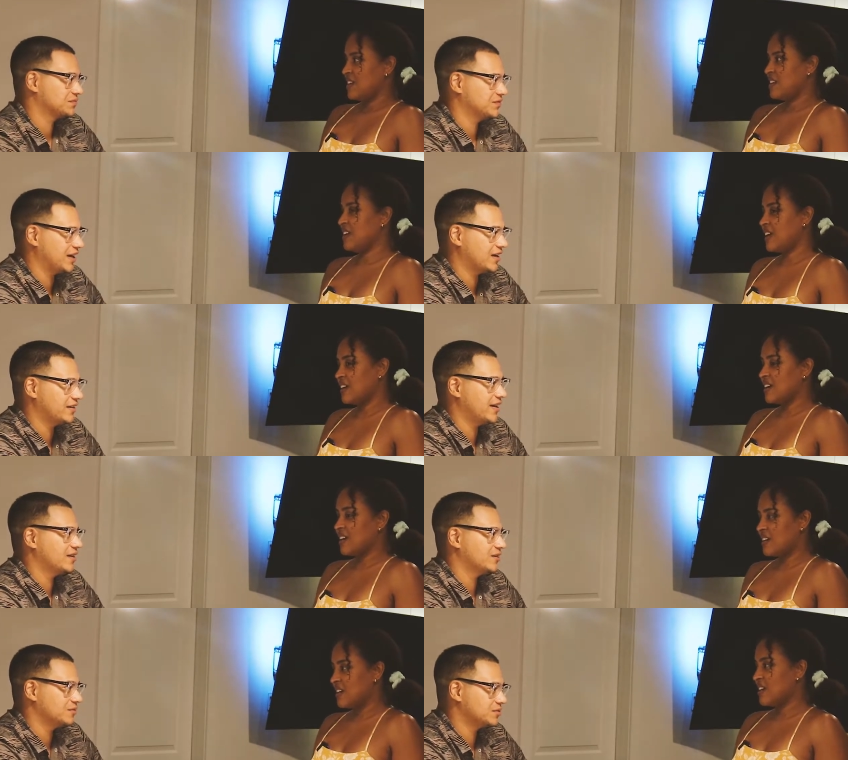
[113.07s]
Speaker 1: That yeah. that
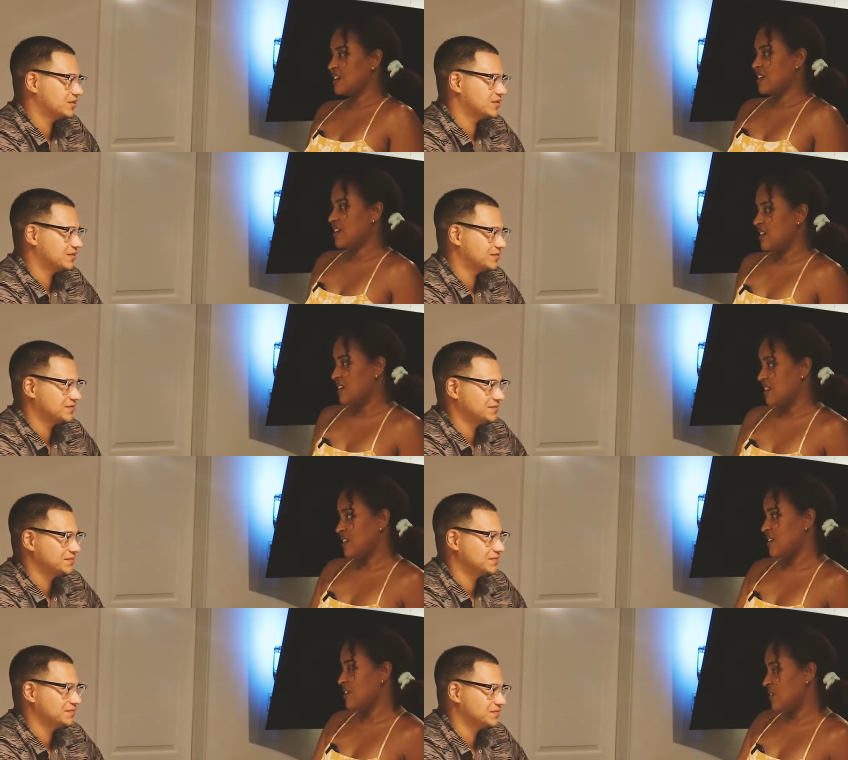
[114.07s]
helps.
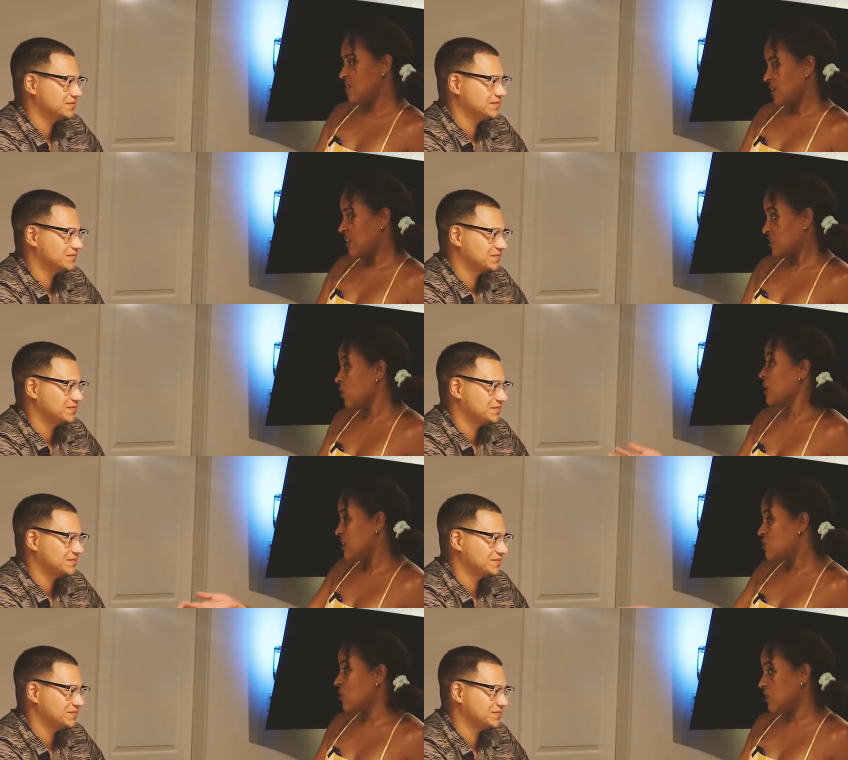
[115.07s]
Speaker 2: Uh, okay, so he
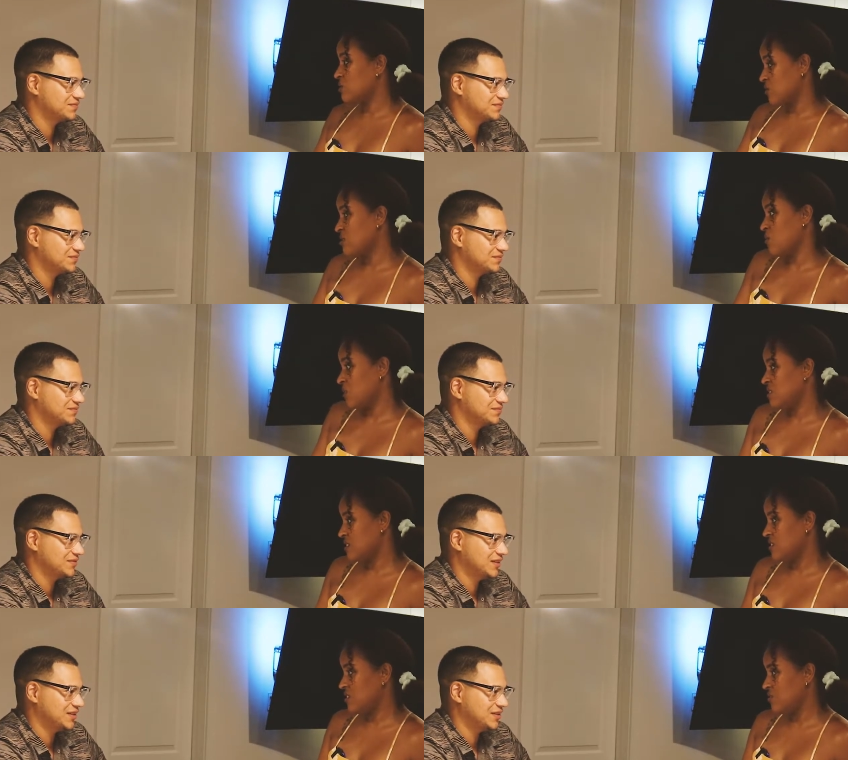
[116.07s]
taught you. So someone did
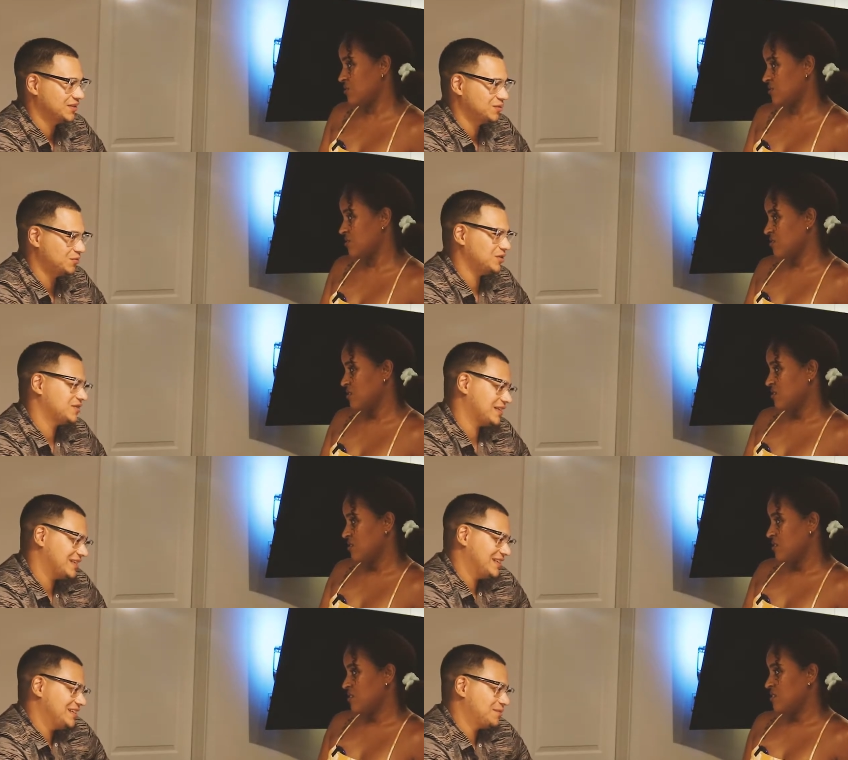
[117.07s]
teach you. Well,
Speaker 1: not
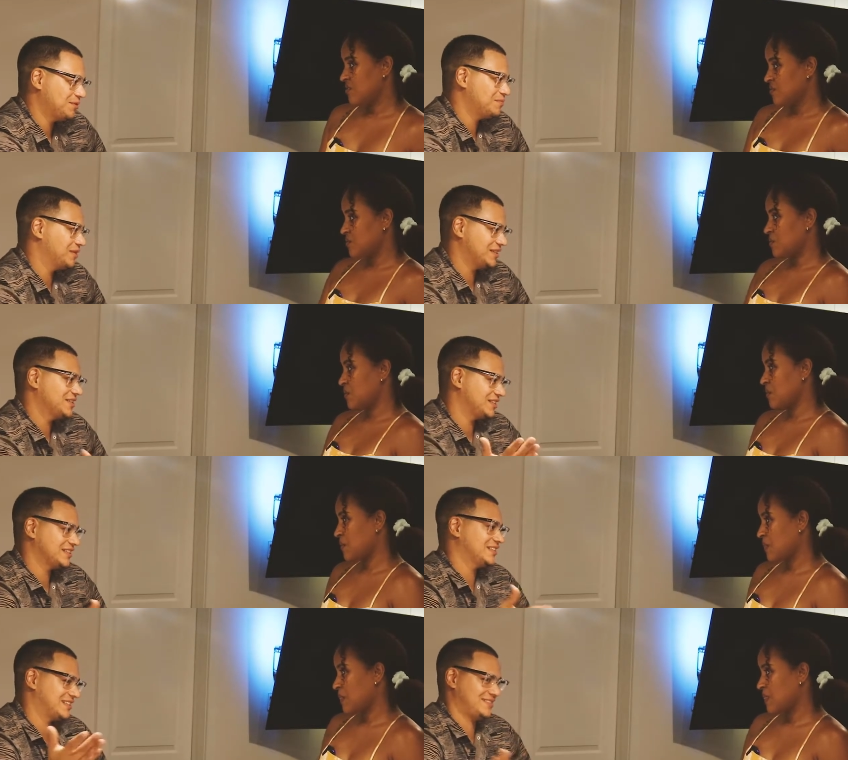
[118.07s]
teach me, but it's
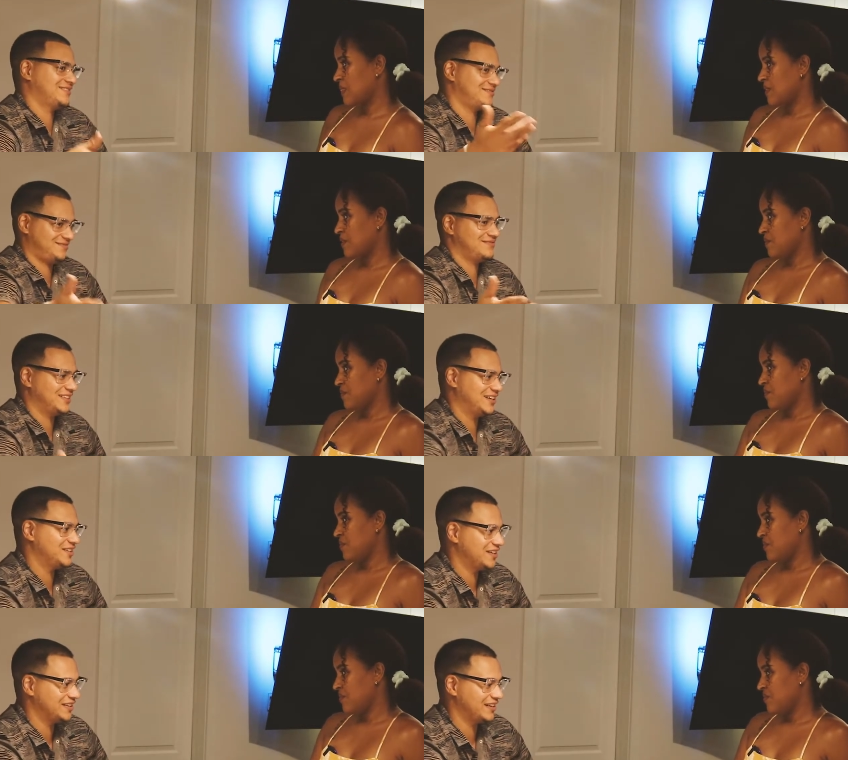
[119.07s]
just
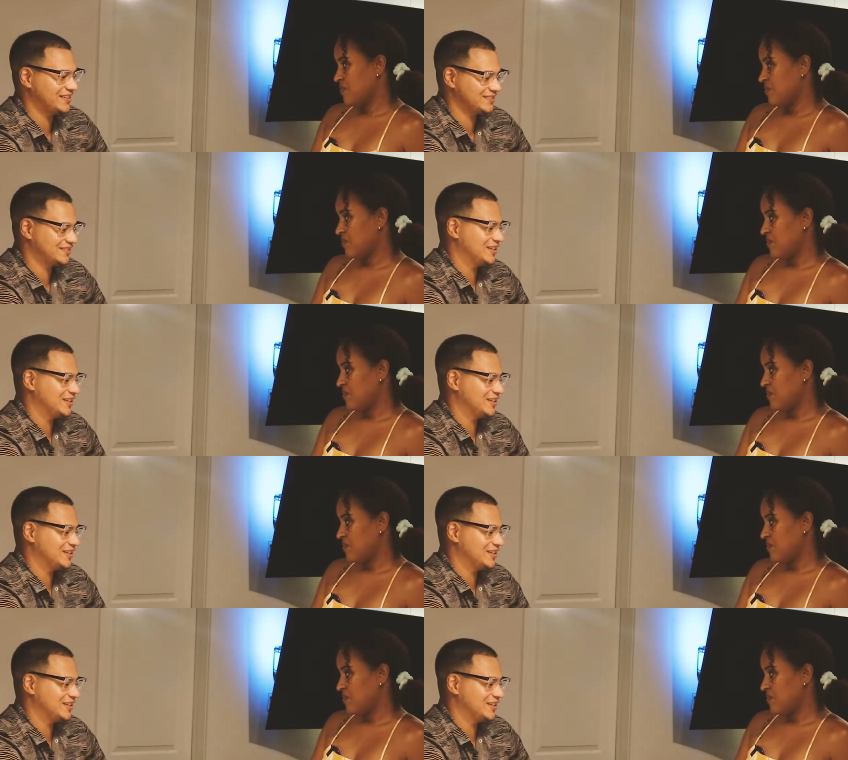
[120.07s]
they're they are